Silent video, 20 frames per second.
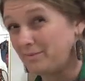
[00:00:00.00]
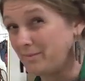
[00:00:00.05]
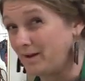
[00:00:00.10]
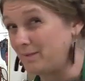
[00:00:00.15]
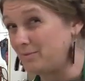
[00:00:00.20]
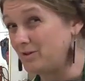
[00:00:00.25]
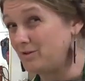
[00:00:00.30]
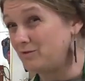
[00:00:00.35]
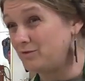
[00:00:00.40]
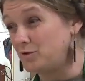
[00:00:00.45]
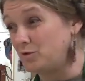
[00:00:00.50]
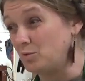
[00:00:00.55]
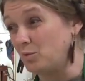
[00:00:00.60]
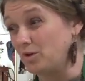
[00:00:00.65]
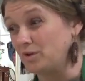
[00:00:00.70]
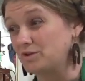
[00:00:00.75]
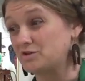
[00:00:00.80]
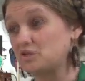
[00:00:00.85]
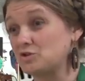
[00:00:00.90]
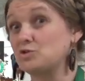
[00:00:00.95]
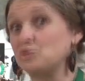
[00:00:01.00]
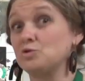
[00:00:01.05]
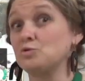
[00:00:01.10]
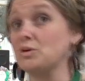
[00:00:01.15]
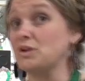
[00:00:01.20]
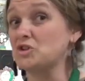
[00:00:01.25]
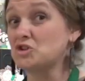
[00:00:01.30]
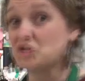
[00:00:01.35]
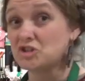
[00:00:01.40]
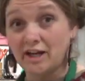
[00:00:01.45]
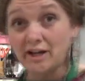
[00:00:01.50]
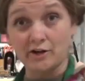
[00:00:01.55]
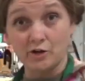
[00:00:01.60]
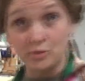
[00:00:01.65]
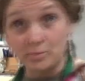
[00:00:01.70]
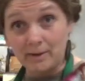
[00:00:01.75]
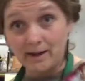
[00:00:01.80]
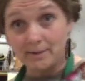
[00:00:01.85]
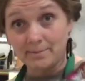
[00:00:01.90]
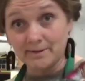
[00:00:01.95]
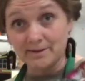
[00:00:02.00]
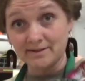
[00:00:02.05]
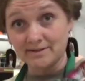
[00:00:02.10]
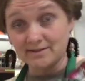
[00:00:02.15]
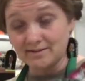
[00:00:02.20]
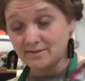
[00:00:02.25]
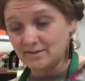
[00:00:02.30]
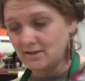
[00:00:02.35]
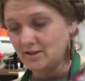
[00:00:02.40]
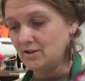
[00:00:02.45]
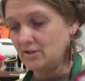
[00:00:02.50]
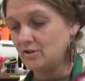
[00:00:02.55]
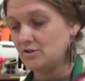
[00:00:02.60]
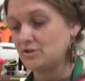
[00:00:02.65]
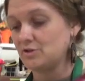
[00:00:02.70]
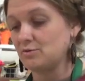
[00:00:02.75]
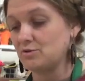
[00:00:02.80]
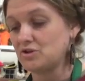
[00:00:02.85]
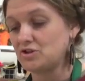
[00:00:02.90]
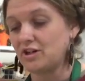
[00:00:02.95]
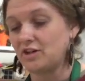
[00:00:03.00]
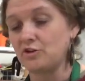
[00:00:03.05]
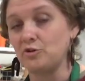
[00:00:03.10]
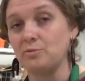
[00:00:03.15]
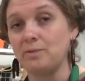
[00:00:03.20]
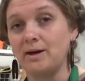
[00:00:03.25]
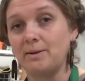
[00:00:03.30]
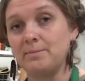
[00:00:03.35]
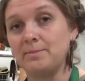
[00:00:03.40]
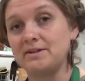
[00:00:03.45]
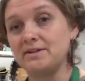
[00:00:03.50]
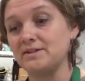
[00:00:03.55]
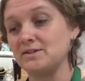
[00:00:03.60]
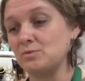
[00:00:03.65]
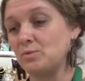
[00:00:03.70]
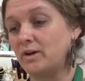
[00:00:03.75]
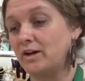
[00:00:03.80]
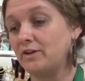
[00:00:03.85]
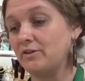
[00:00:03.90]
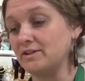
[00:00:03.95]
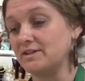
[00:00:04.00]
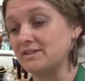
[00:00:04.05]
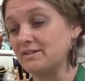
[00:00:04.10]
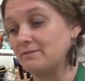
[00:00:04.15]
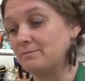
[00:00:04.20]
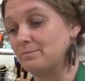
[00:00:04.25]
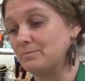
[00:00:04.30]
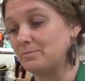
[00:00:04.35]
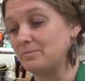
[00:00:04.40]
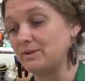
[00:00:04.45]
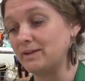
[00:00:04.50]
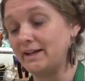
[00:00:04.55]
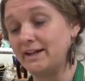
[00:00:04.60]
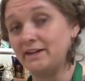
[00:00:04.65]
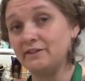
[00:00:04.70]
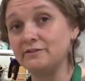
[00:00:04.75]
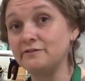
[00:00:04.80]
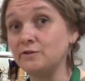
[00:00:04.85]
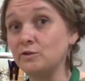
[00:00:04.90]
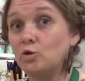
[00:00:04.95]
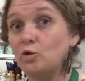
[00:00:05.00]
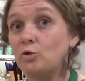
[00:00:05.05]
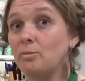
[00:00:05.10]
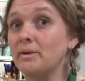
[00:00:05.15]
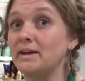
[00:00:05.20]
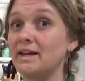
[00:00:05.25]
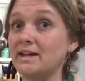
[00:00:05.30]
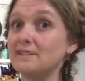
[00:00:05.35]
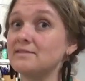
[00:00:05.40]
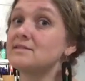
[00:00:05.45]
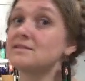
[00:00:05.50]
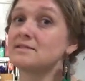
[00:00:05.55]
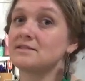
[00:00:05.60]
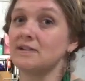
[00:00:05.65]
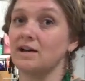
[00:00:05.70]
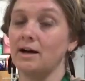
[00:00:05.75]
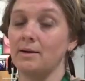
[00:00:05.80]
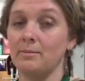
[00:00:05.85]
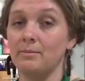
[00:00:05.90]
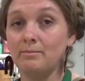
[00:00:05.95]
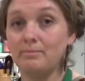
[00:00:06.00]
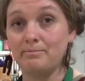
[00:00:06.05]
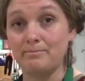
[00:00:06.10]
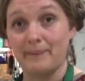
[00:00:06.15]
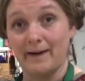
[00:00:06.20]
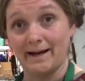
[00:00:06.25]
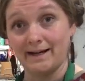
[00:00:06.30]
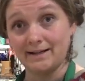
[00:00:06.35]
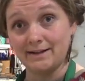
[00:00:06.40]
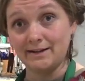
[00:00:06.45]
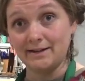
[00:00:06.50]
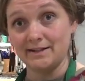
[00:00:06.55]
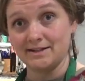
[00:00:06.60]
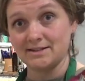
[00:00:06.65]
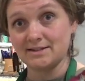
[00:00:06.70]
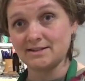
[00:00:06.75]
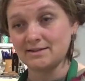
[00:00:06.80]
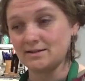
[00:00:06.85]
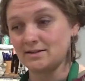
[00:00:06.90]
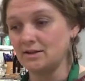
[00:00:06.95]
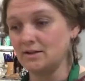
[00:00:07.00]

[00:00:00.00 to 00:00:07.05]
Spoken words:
maybe if you wanted to do a shadow puppet. So a shadow puppet is where it's a plain form against a backlit